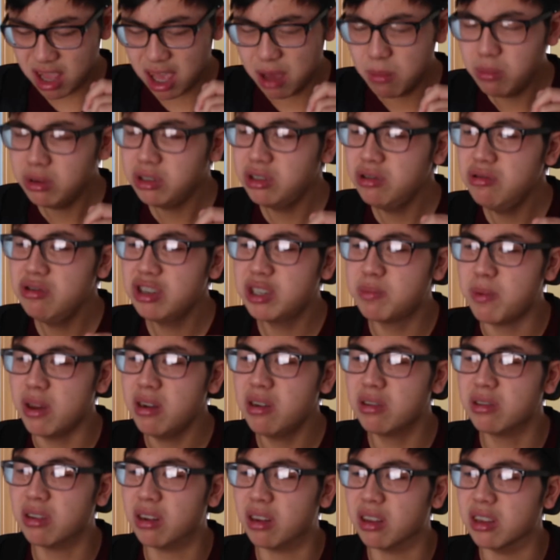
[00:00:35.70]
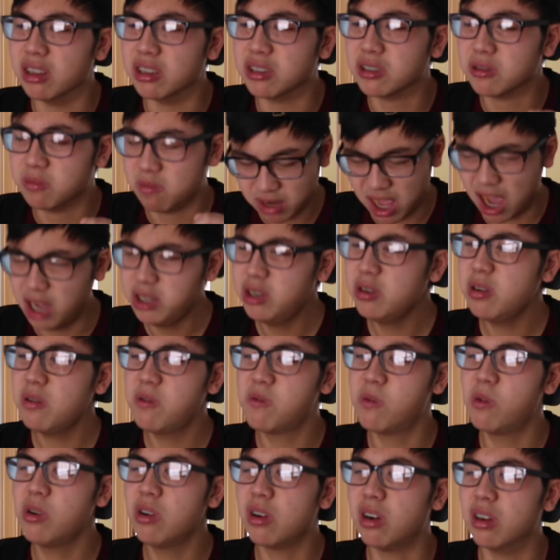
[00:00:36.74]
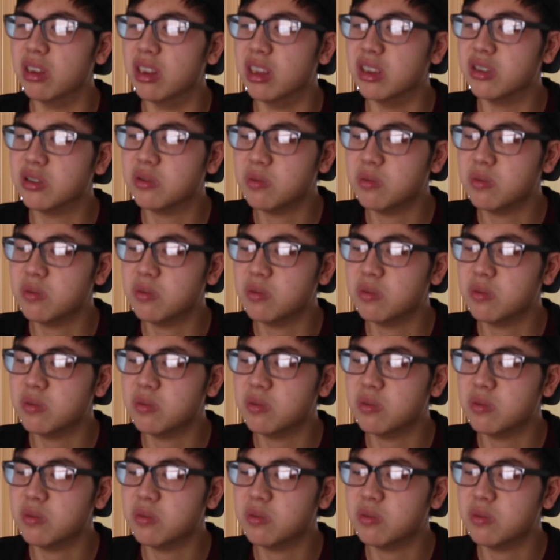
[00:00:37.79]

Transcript: How much do you spend on all this? How'd you afford all this?